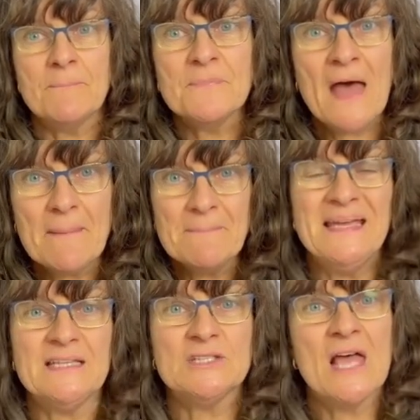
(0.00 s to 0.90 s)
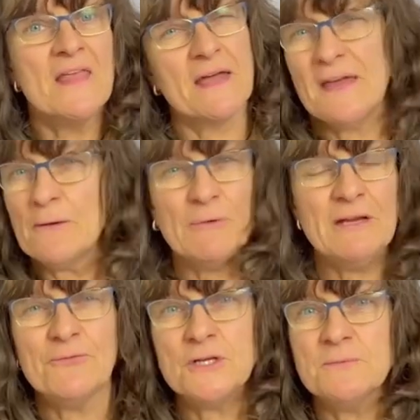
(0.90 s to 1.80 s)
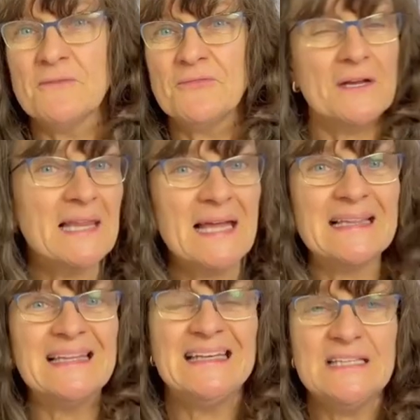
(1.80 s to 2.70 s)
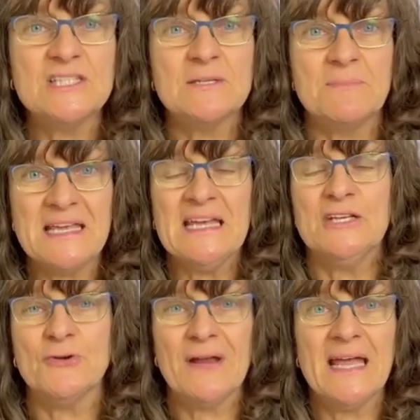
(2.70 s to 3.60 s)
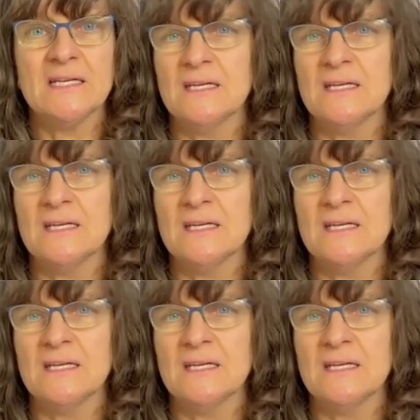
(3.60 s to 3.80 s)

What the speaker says: That means that that reinforcement very likely needs to be in your hand.